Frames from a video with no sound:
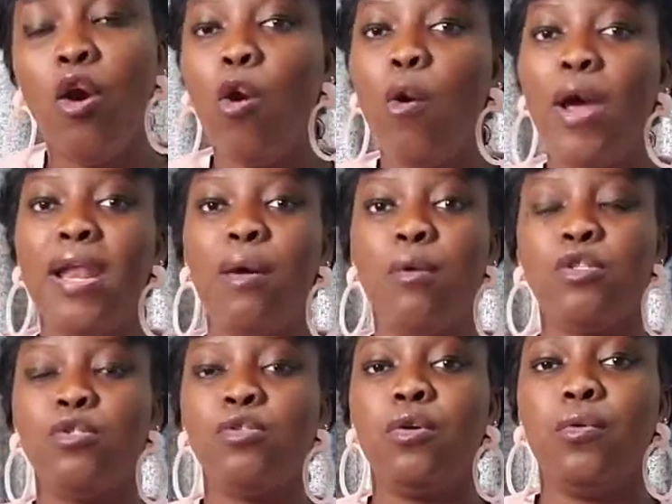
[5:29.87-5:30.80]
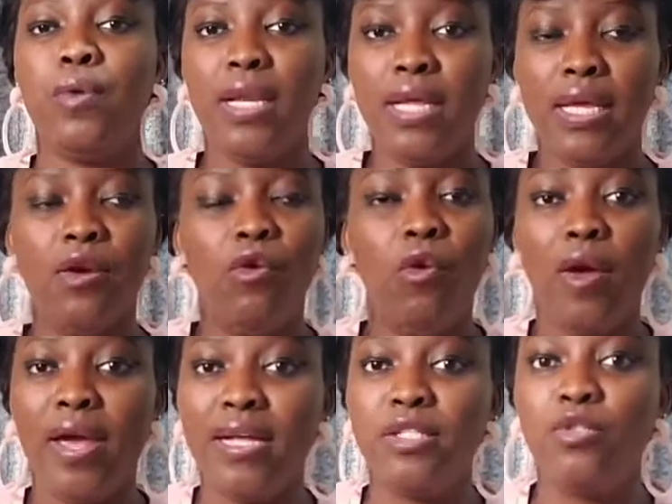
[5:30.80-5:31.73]
or Ella was not really
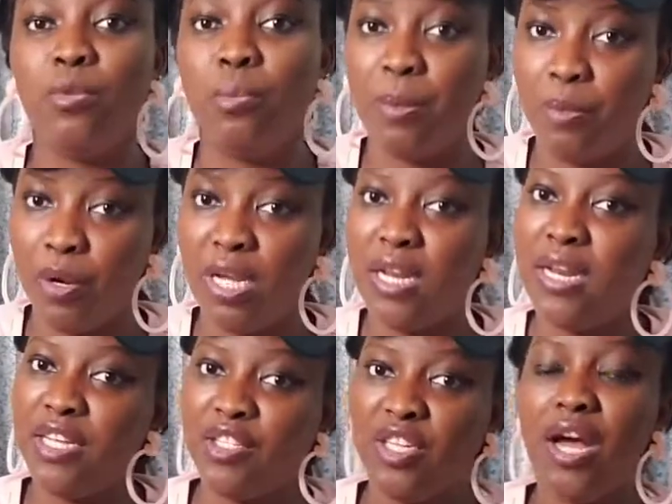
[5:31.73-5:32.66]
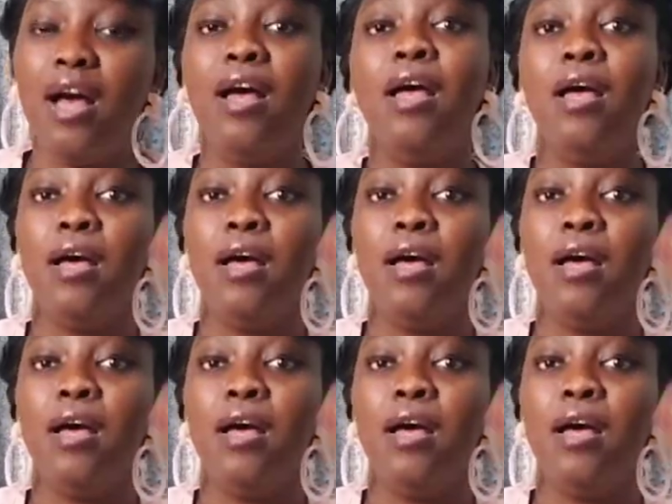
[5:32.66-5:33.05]
loyal to Big Brother Naija,